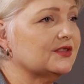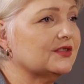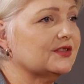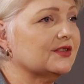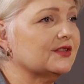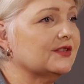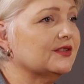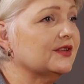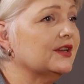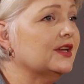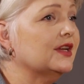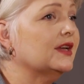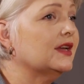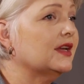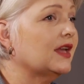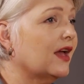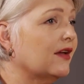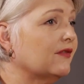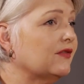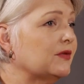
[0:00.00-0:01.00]
So
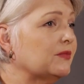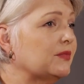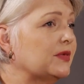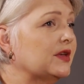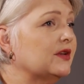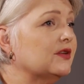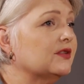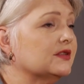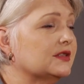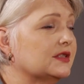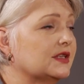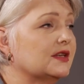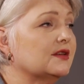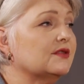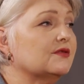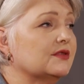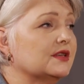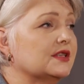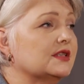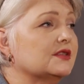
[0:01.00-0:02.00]
having PCOS
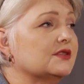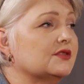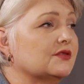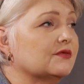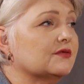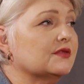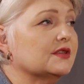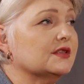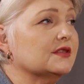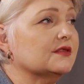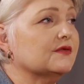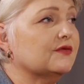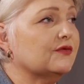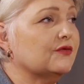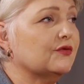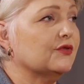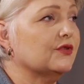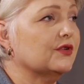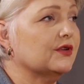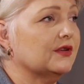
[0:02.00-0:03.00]
increases your risk
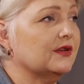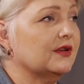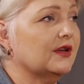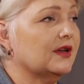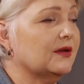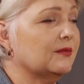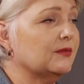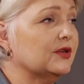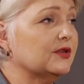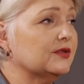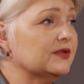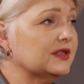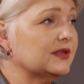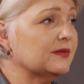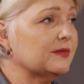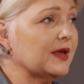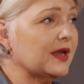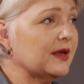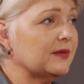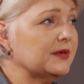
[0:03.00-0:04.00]
for
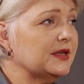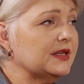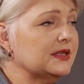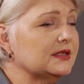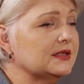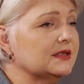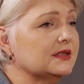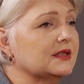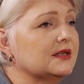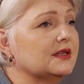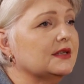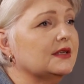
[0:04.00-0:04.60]
losing babies.